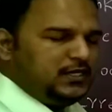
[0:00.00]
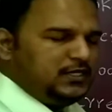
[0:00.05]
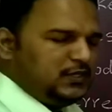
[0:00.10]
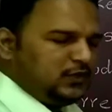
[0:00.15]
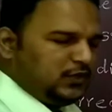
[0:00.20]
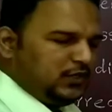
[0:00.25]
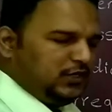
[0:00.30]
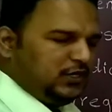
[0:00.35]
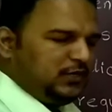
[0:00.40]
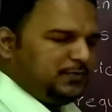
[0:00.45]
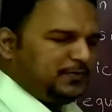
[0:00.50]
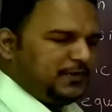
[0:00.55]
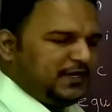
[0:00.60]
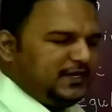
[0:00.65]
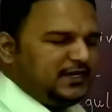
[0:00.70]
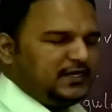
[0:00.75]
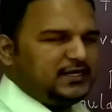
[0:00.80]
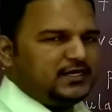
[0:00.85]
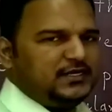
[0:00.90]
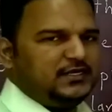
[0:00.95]
You cannot
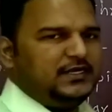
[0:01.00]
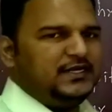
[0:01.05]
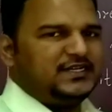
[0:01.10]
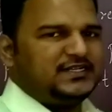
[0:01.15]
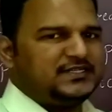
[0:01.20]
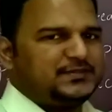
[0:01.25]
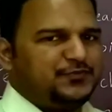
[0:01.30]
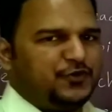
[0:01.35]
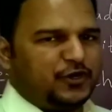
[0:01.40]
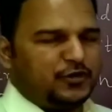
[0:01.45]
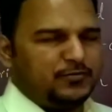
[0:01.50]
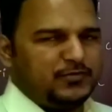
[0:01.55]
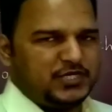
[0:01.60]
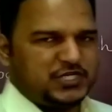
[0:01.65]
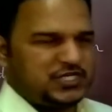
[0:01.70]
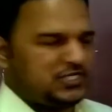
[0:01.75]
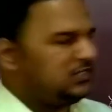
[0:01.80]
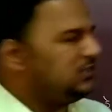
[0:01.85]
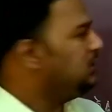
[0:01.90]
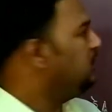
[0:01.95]
predict its
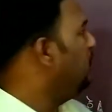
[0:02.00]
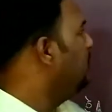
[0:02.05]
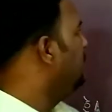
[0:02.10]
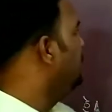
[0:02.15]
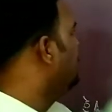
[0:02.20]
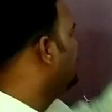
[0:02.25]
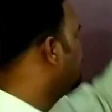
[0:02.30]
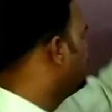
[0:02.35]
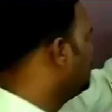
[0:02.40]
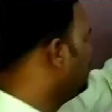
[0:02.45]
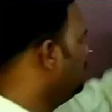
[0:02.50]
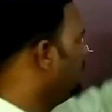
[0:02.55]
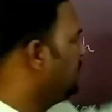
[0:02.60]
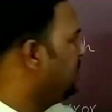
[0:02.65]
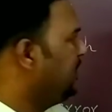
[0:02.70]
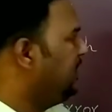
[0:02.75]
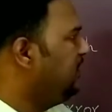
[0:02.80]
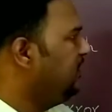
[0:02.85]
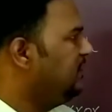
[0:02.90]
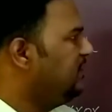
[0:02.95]
formation on the screw
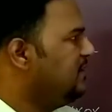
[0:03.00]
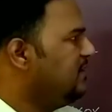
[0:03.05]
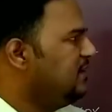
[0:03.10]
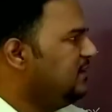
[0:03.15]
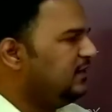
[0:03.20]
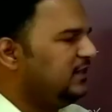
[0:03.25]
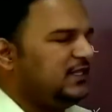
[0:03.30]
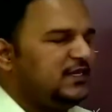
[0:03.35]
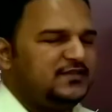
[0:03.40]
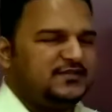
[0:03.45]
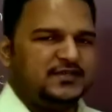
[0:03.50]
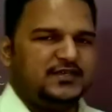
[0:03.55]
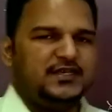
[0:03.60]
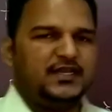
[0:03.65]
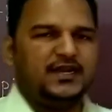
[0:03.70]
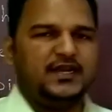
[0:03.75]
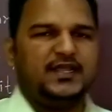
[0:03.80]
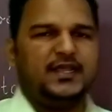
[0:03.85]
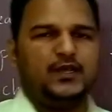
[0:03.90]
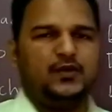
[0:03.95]
thread. There is
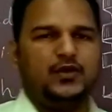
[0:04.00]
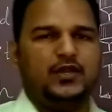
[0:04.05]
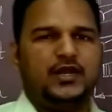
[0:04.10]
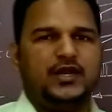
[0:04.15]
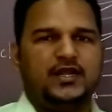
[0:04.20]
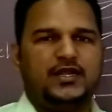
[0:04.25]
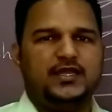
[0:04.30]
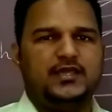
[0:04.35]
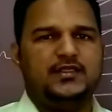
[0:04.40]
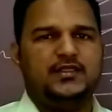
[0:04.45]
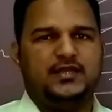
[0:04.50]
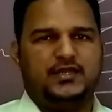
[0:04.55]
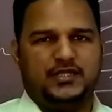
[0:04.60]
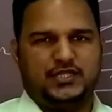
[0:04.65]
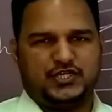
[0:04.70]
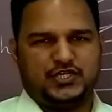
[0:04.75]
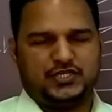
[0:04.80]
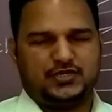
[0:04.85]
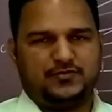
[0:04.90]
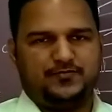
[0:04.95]
irregularity in the
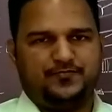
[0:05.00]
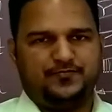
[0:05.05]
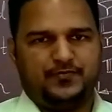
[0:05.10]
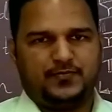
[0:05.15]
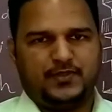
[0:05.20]
nature.